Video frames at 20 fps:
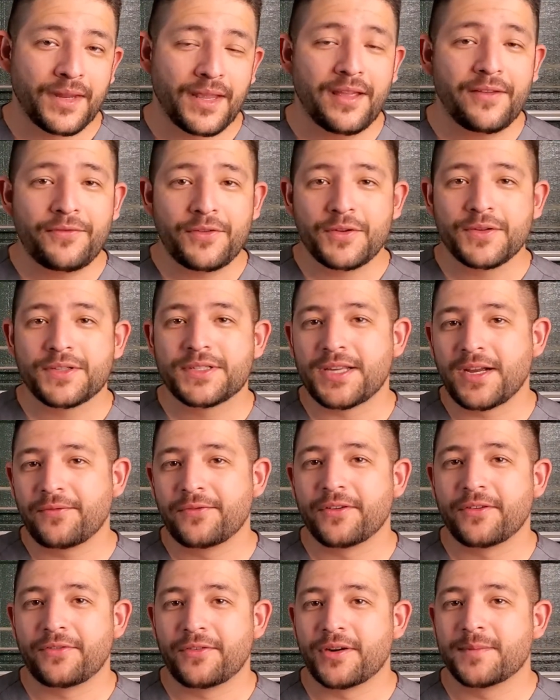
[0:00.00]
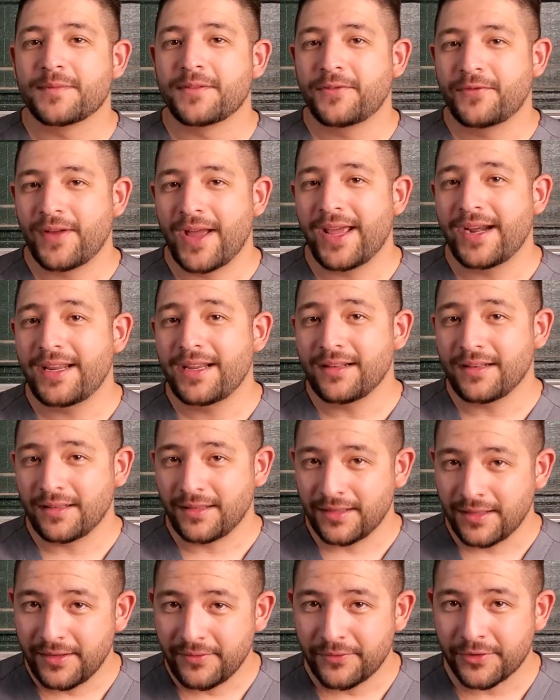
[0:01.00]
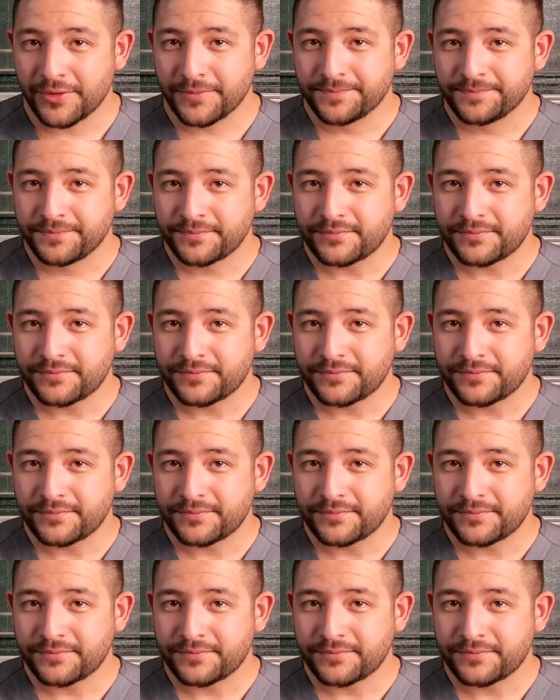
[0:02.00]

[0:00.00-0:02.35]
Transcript: if you suffer from a fatty liver?